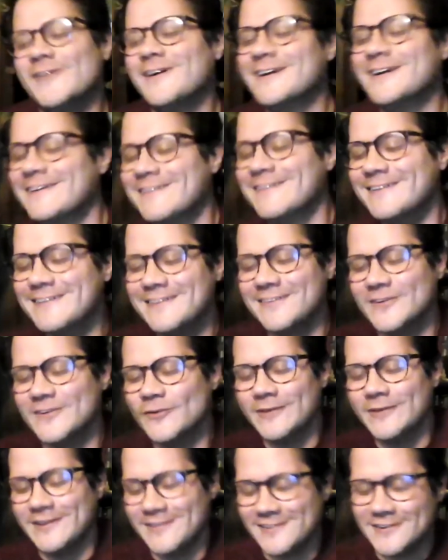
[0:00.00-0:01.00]
Yona. It's
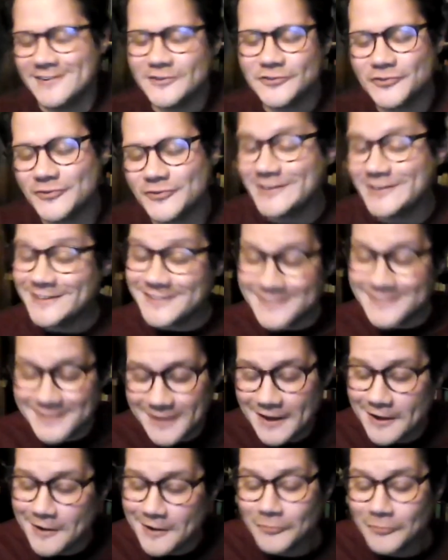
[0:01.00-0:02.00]
always a treat
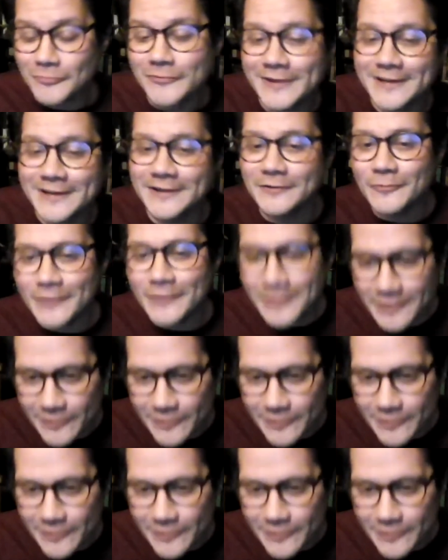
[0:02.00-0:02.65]
reading with